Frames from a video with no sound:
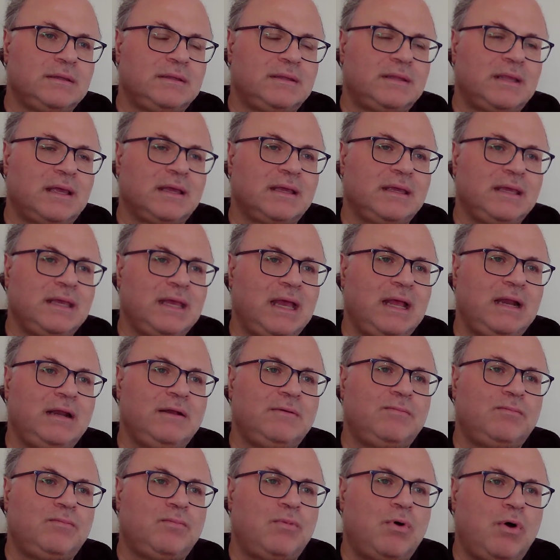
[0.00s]

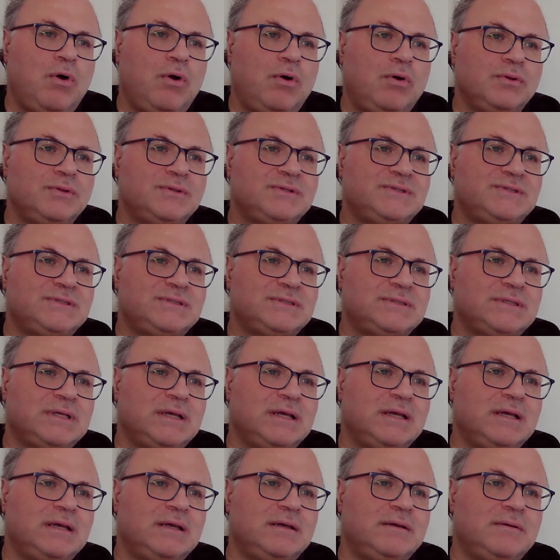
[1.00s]
TARIEL mourns
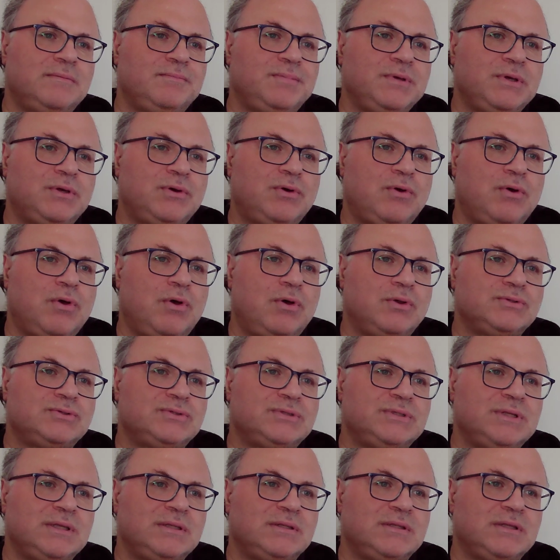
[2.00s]

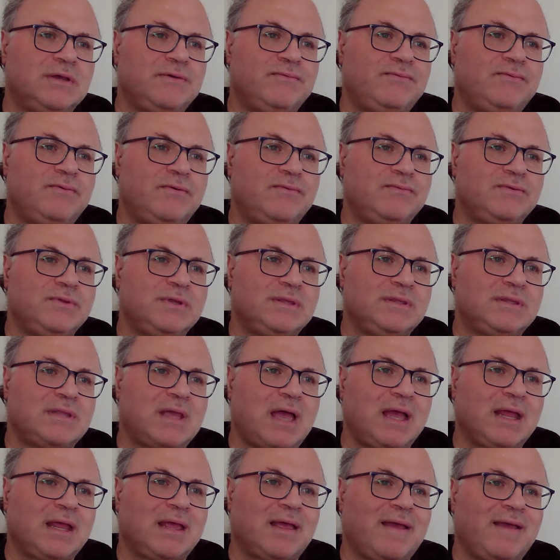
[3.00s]
because the death of the
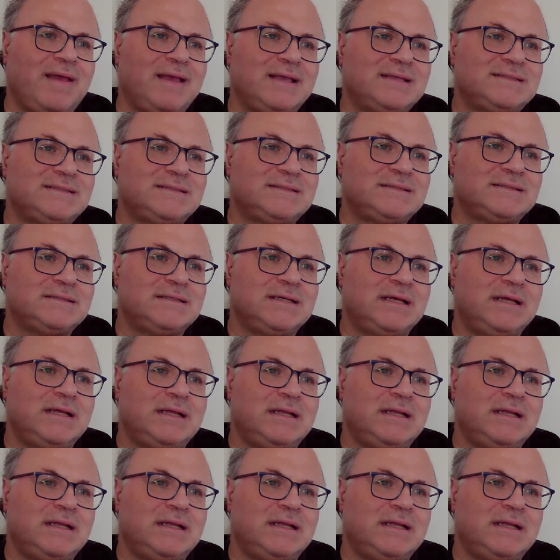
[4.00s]
tigress